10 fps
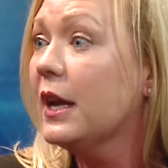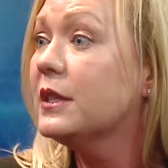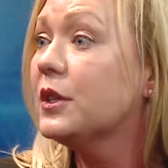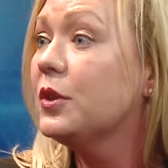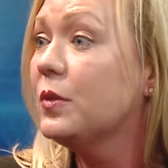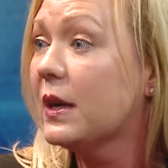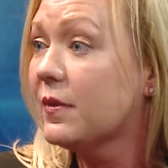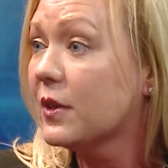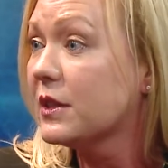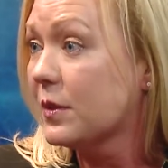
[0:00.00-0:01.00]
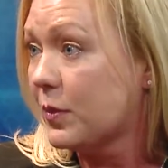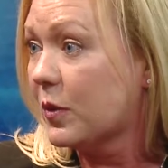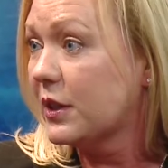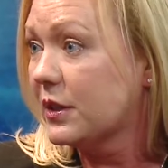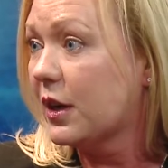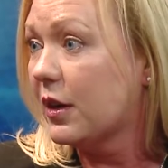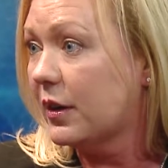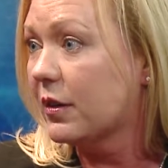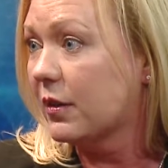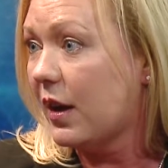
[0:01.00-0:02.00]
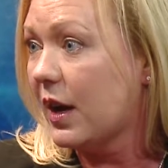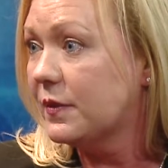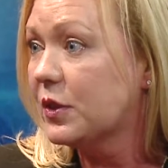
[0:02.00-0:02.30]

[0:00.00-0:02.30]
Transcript: and to whoever is important to her in her life.